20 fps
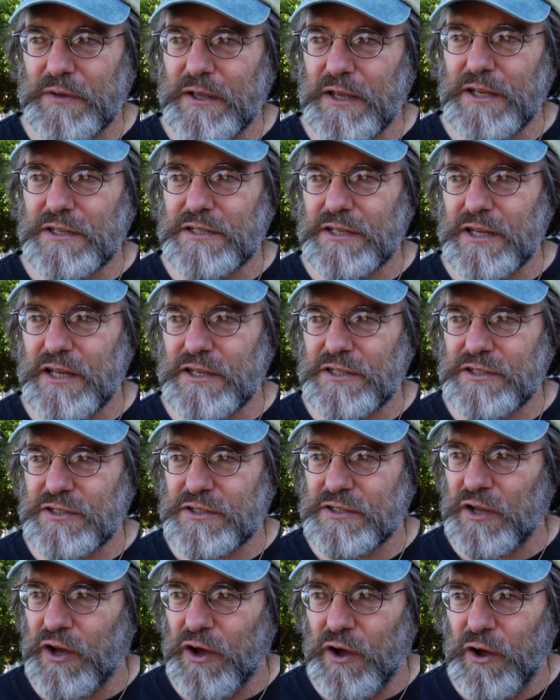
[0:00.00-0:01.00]
It's,
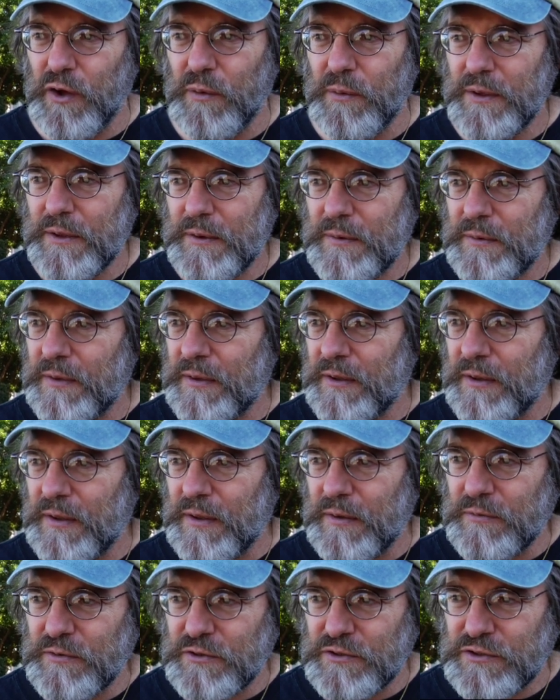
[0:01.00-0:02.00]
it's all
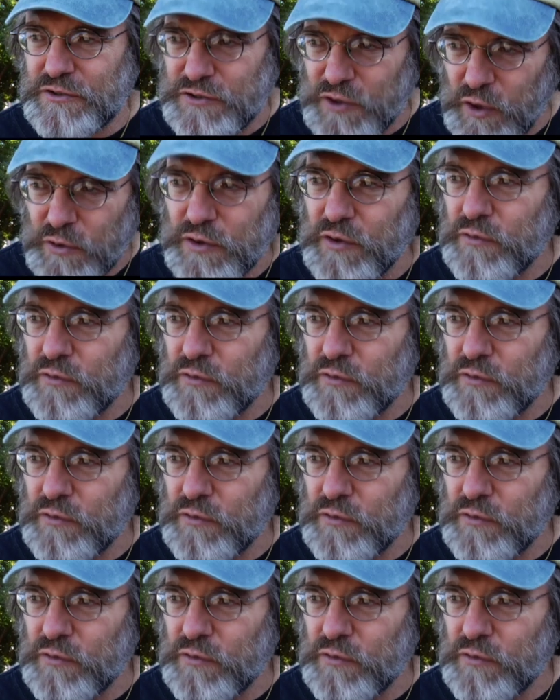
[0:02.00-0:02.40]
so